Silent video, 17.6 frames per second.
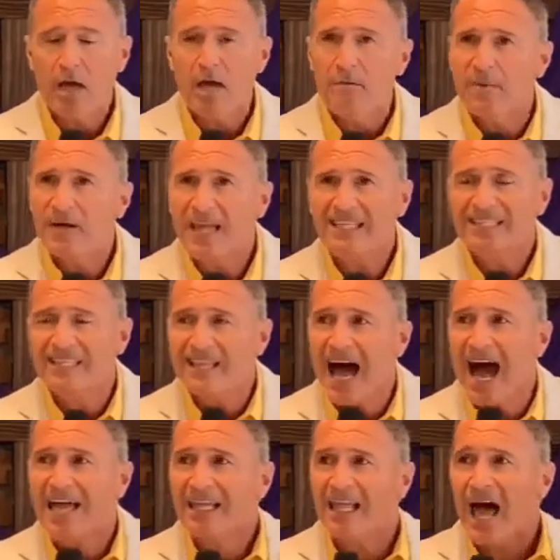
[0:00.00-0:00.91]
but it's
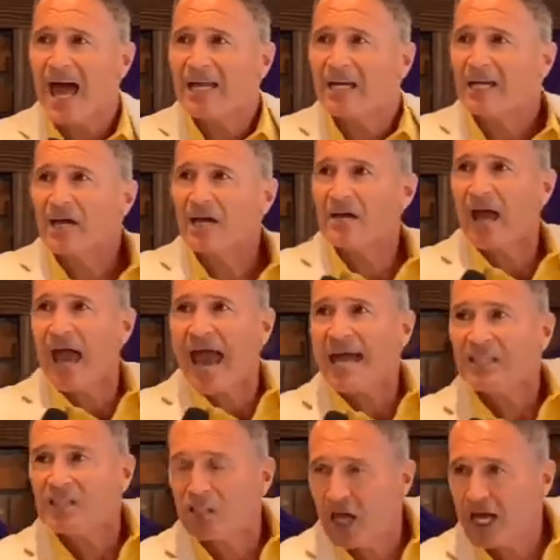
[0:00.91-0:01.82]
not like
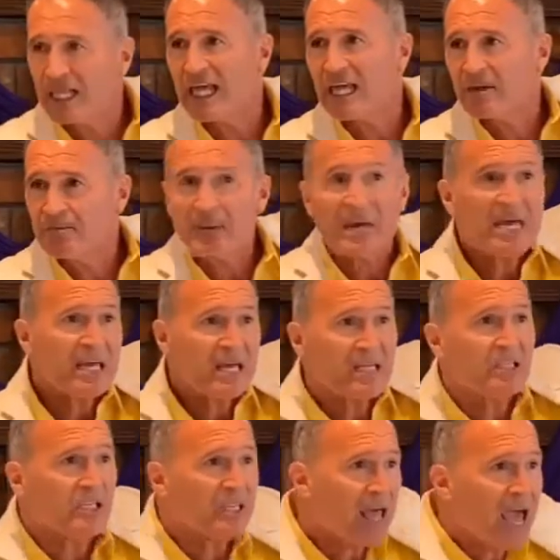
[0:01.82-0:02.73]
angelic
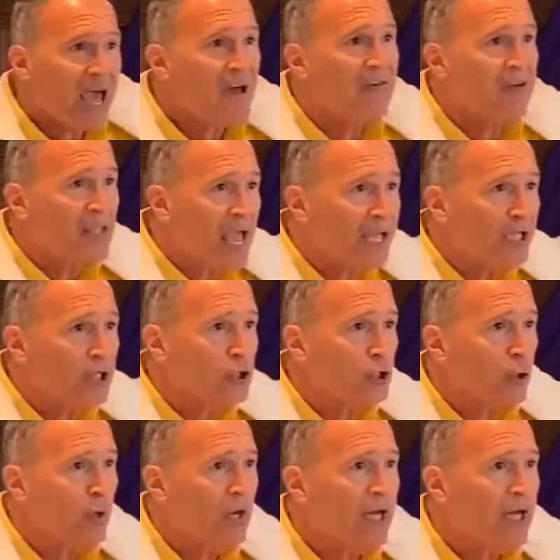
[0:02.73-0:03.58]
beings in heaven, angel.